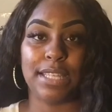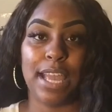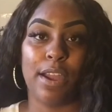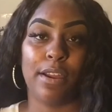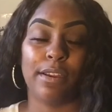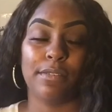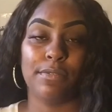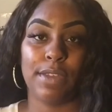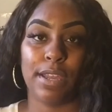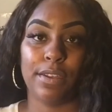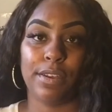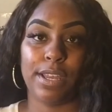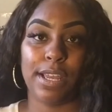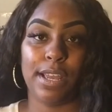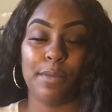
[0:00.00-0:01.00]
that are
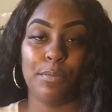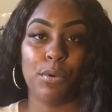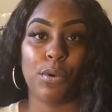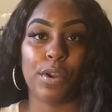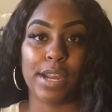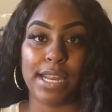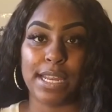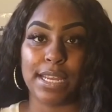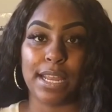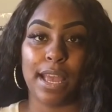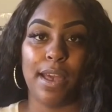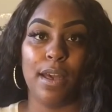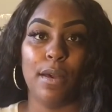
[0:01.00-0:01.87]
very important